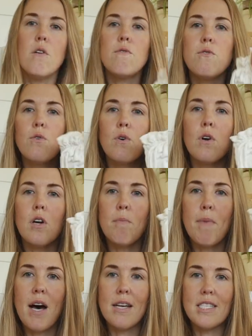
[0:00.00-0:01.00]
for
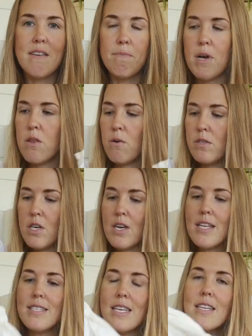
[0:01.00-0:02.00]
my seven month old. So you
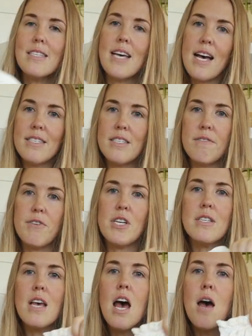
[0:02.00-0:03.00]
can see the size
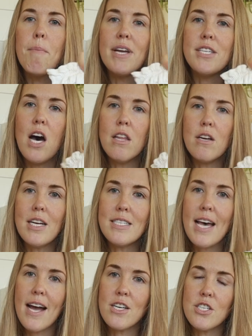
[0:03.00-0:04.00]
difference. My toddler is
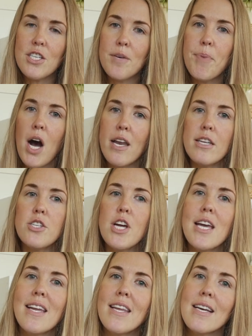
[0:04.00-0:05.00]
actually potty
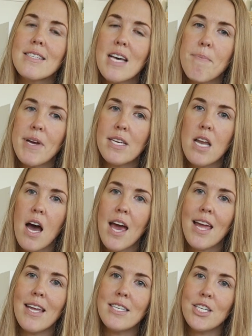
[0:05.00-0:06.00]
trained except at
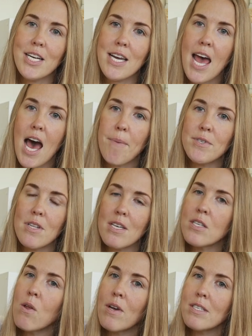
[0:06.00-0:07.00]
night and during naps, so
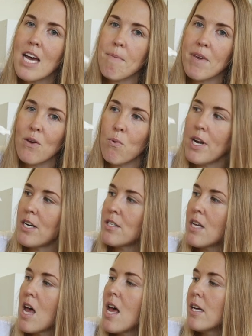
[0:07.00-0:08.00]
that's the only time he wears